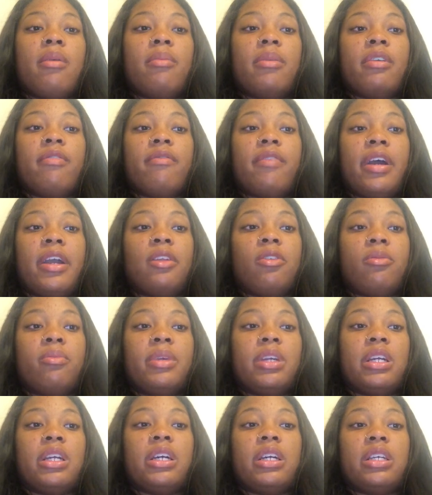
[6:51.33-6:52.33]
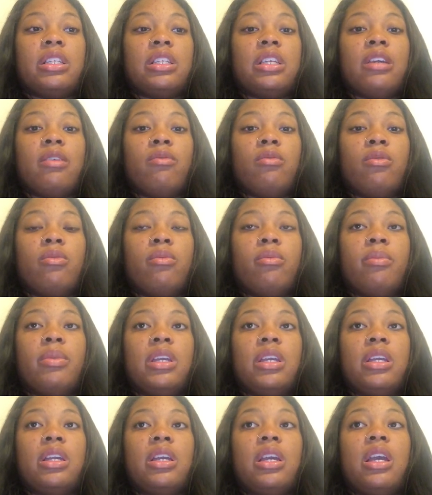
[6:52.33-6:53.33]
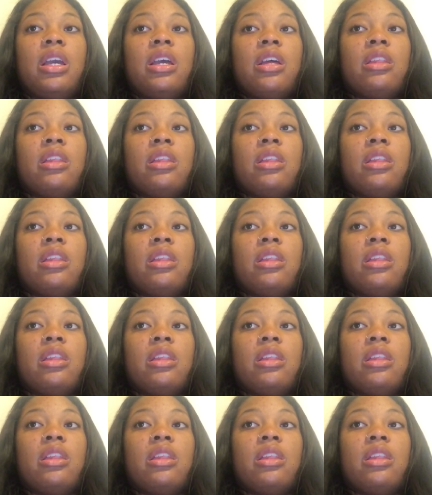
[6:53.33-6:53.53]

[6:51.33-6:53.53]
be vital because it will be